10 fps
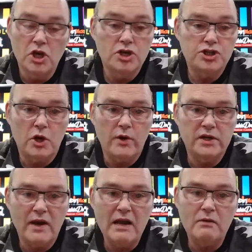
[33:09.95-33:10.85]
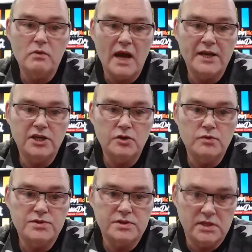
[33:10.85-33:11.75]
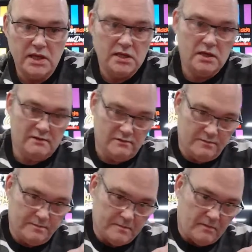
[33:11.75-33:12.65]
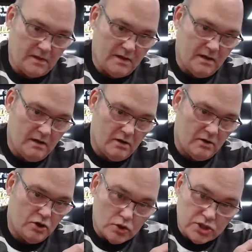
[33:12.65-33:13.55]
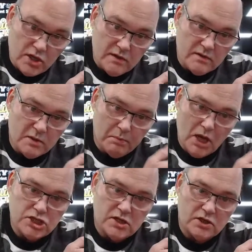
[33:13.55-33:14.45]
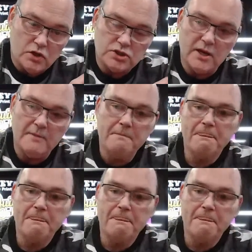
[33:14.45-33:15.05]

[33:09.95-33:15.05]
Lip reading: showing you how I use the cutter, the plotter cutter,